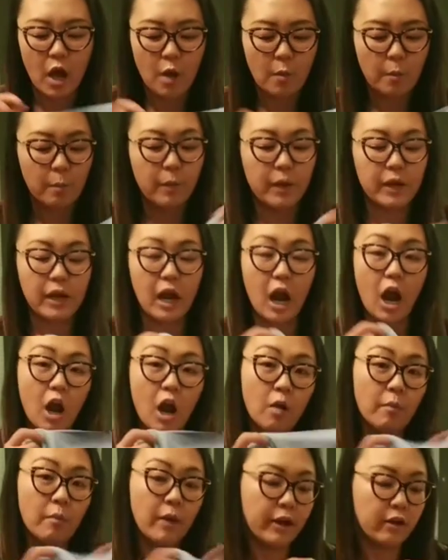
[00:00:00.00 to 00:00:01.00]
But
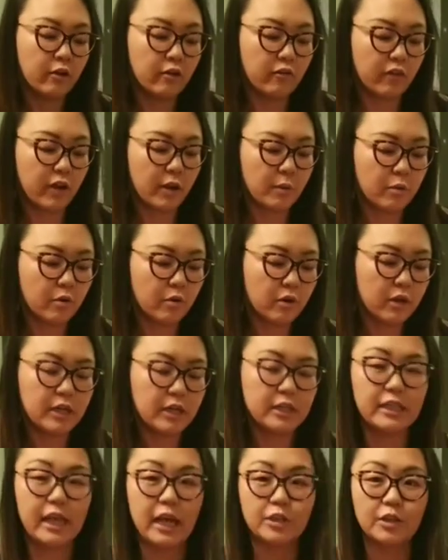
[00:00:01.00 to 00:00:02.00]
our microfiber
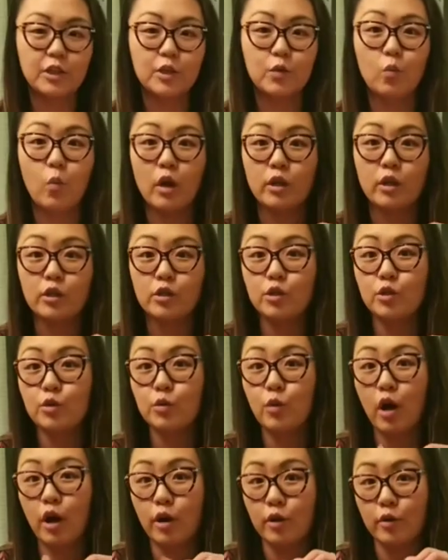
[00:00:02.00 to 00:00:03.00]
is actually
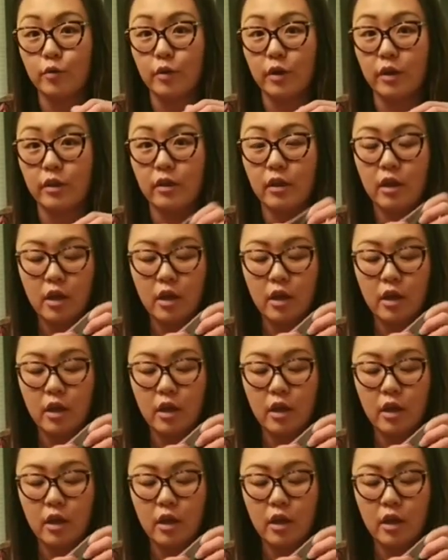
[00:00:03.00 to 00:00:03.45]
1/200th.